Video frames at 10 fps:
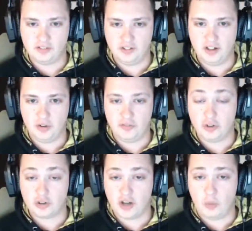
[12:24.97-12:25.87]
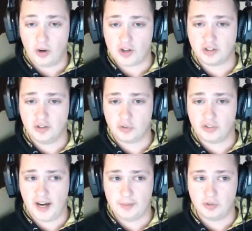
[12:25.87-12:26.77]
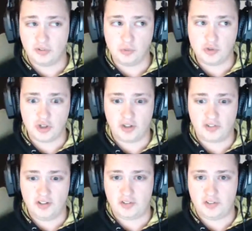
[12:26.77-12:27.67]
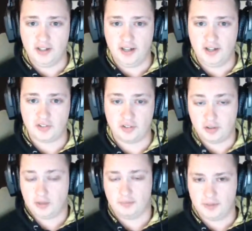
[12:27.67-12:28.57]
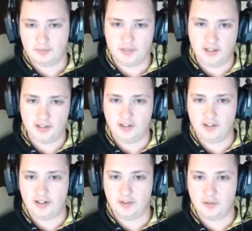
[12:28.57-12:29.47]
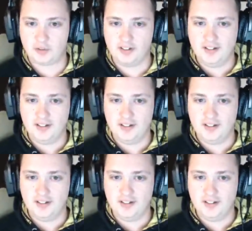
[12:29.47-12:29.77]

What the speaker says: you know, if you're not watching those timers, you just hit CS and nope, there he goes.